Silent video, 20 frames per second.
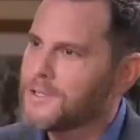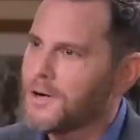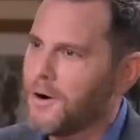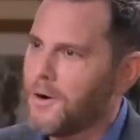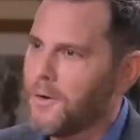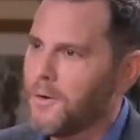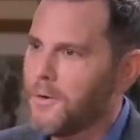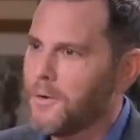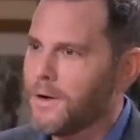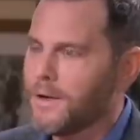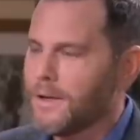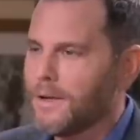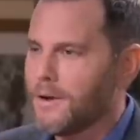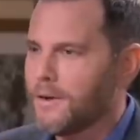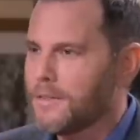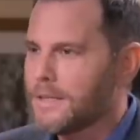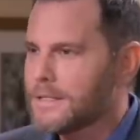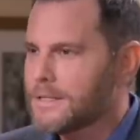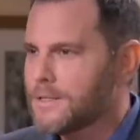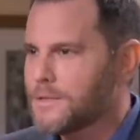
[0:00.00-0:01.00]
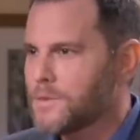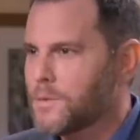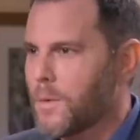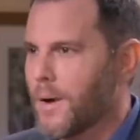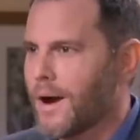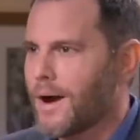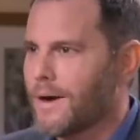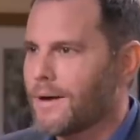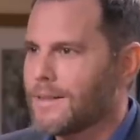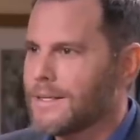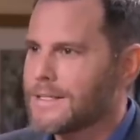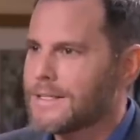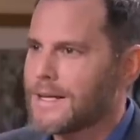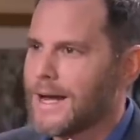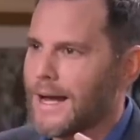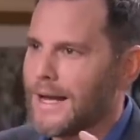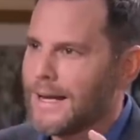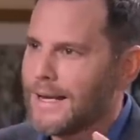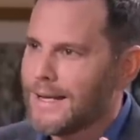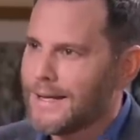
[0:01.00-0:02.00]
So, you know, this is where this
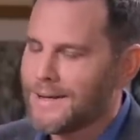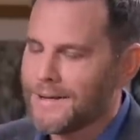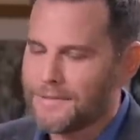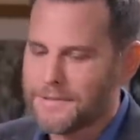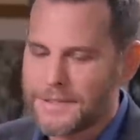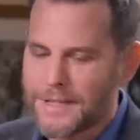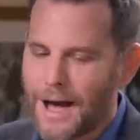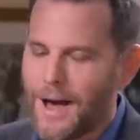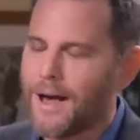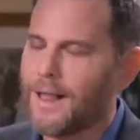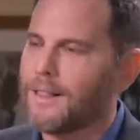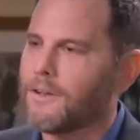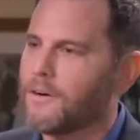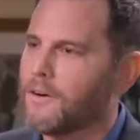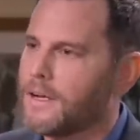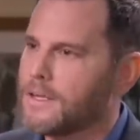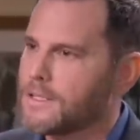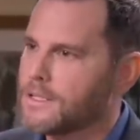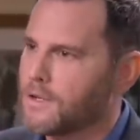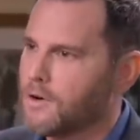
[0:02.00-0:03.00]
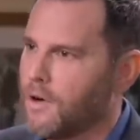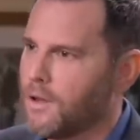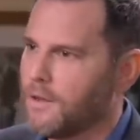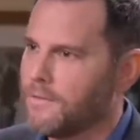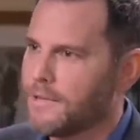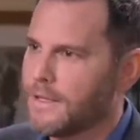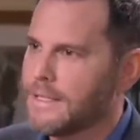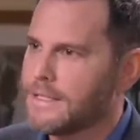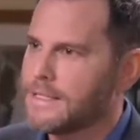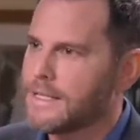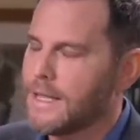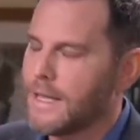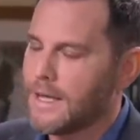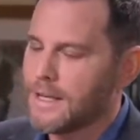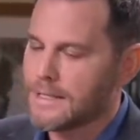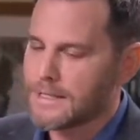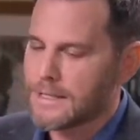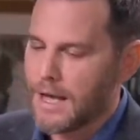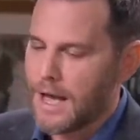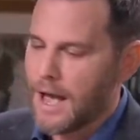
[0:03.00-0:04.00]
idea of tolerance and all of these
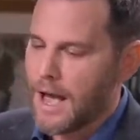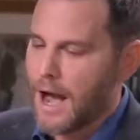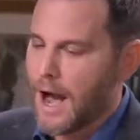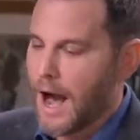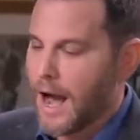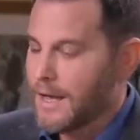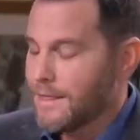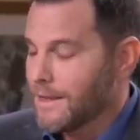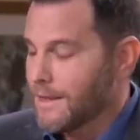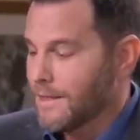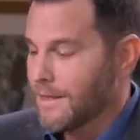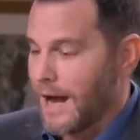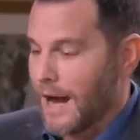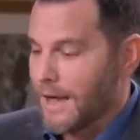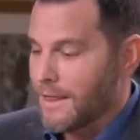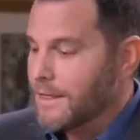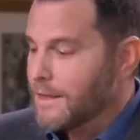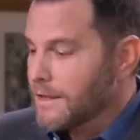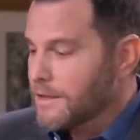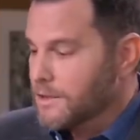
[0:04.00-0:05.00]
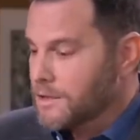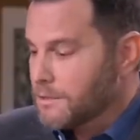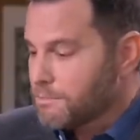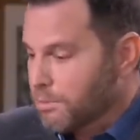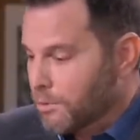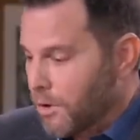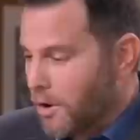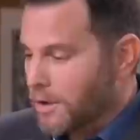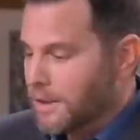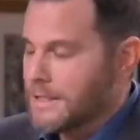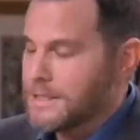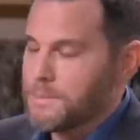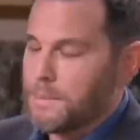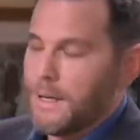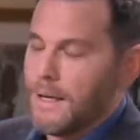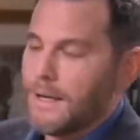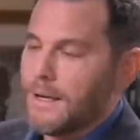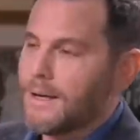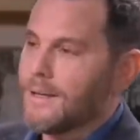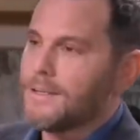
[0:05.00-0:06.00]
things, I think broadly
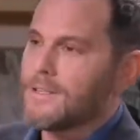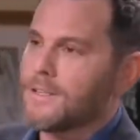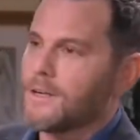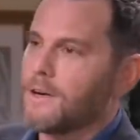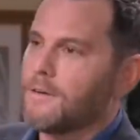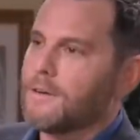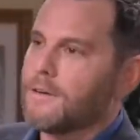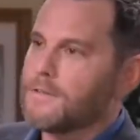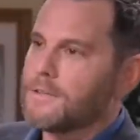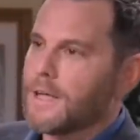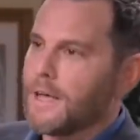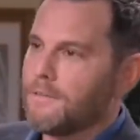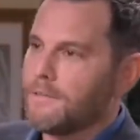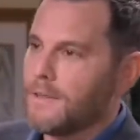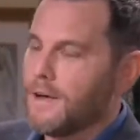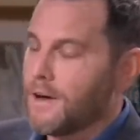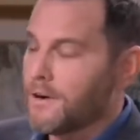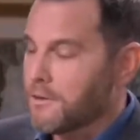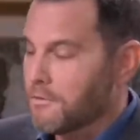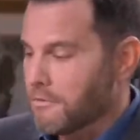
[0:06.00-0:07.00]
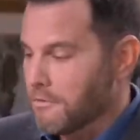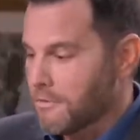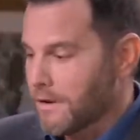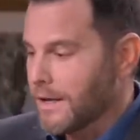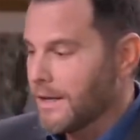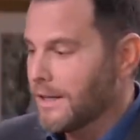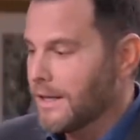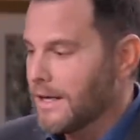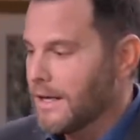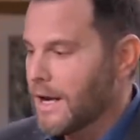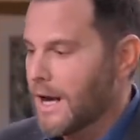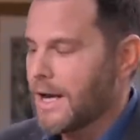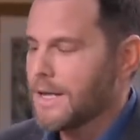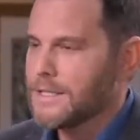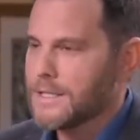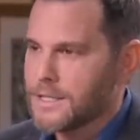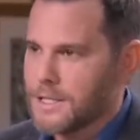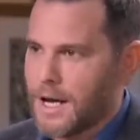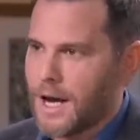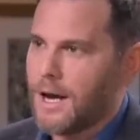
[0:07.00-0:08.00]
speaking, conservatives have done a really
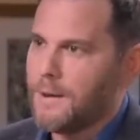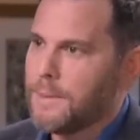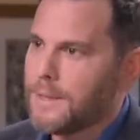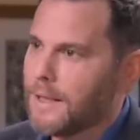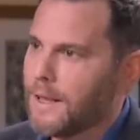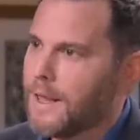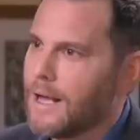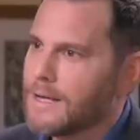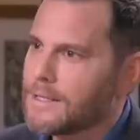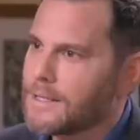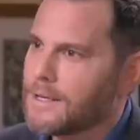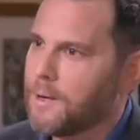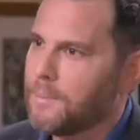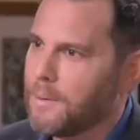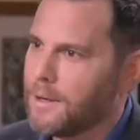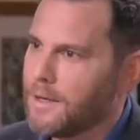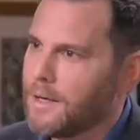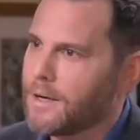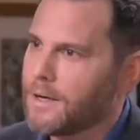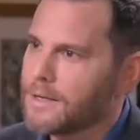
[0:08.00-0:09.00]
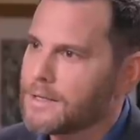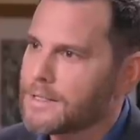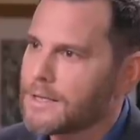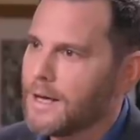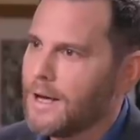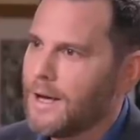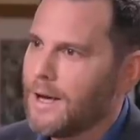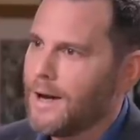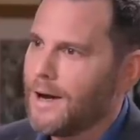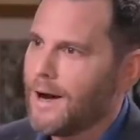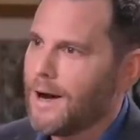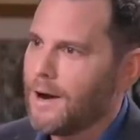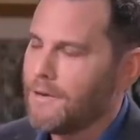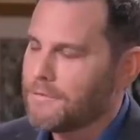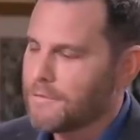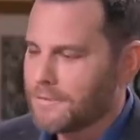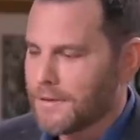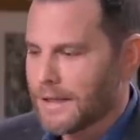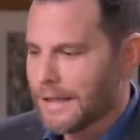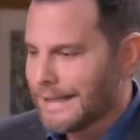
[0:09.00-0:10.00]
nice job in the last couple of years
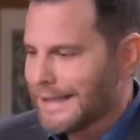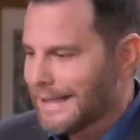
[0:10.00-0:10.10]
of